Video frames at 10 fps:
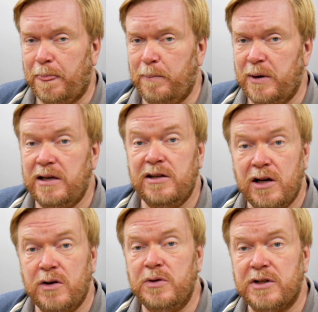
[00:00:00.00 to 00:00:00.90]
But in
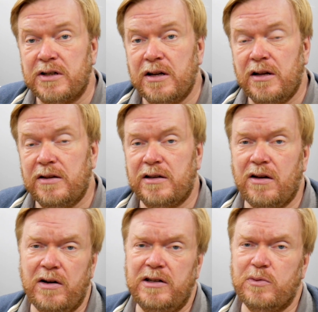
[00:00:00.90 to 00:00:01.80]
use the
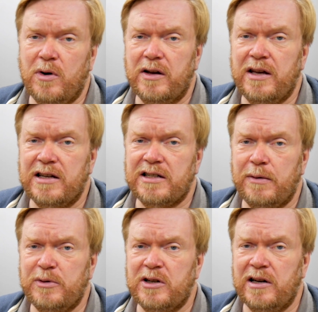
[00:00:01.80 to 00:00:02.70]
guides work
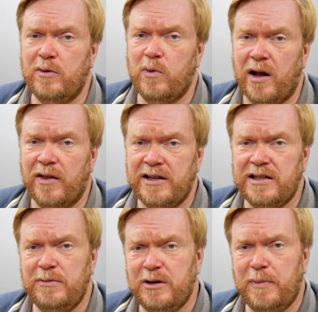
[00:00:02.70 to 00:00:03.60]
exceptionally well. They
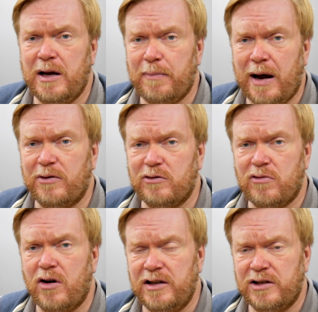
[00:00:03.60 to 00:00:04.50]
seem to be about the
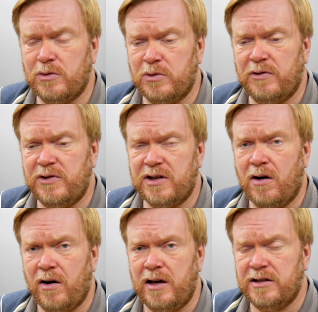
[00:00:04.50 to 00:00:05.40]
right sort of
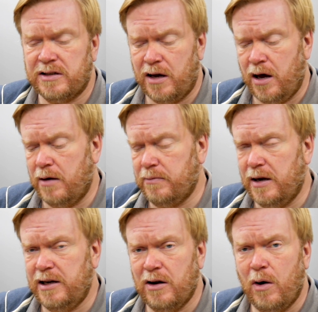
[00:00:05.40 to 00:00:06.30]
size,
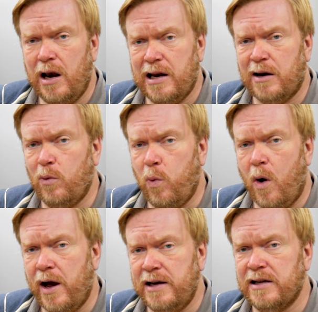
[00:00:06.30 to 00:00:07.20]
you know, a little
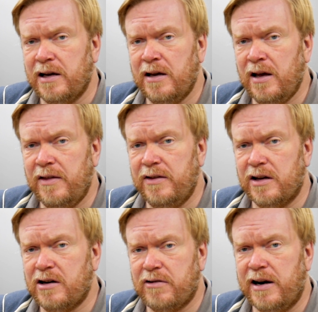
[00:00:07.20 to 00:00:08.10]
wider than a
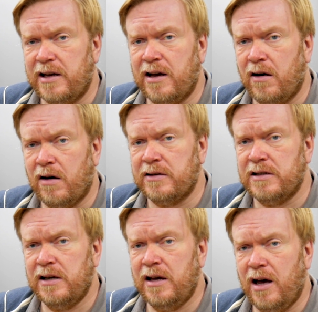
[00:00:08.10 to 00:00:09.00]
credit card,
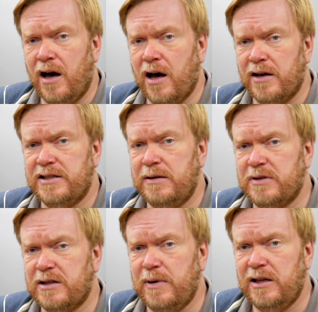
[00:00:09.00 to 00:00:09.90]
seems
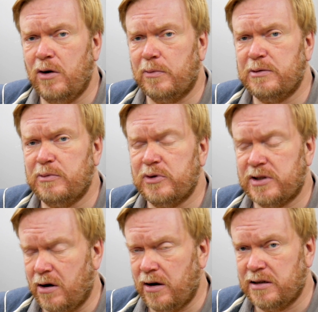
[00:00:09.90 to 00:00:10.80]
to be the optimal
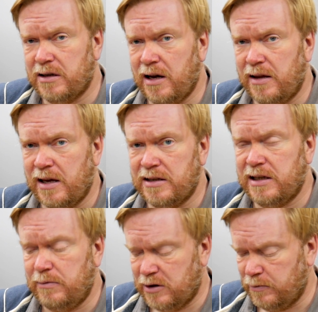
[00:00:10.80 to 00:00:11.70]
size, and that
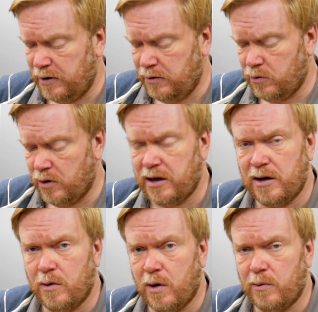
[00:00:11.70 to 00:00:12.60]
seems to be working
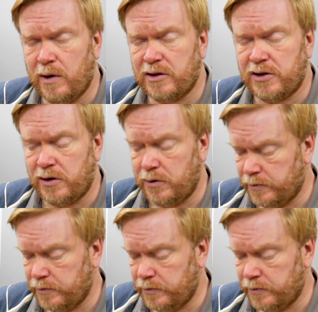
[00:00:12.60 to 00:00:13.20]
quite well too.